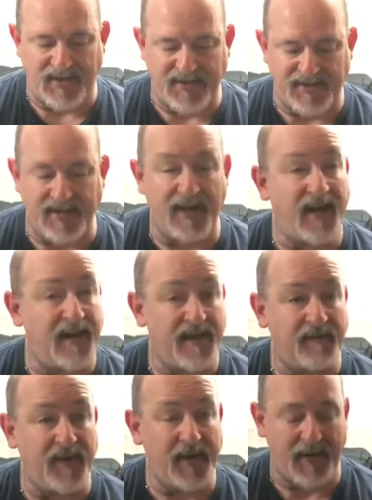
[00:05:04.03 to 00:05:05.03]
see that in
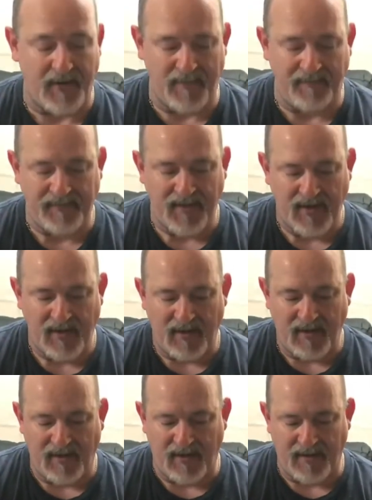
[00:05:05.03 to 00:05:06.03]
the video.
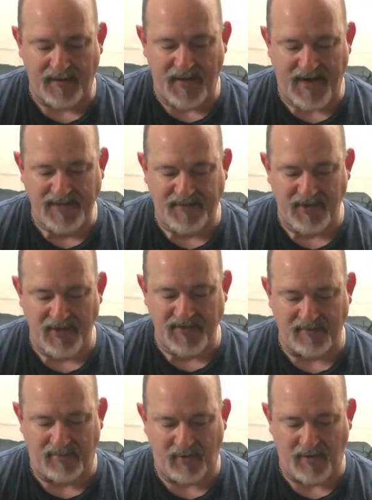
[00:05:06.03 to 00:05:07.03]
"Thanks for your
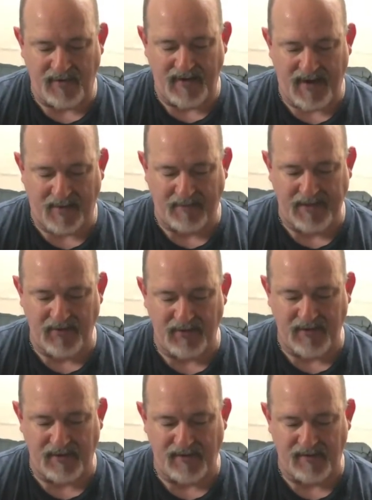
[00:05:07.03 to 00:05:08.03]
support. Happy New
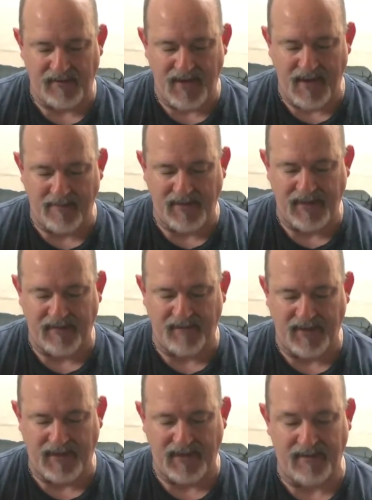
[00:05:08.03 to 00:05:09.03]
Year, Emily
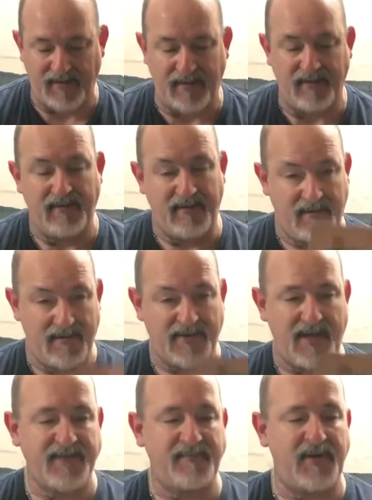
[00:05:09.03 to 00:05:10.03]
Vallely."
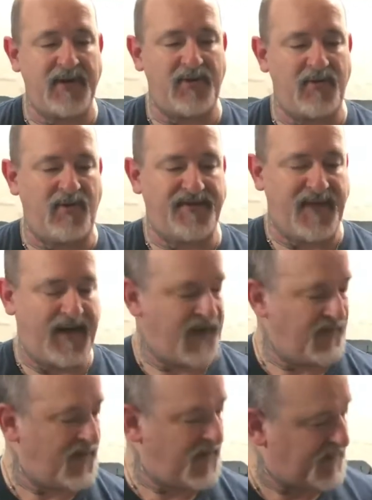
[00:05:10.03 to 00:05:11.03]
So that's pretty cool. It's
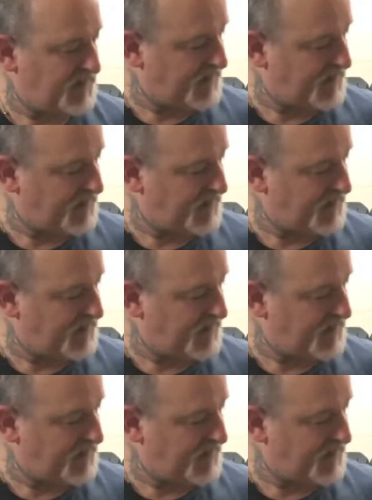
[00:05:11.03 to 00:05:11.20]
handwritten.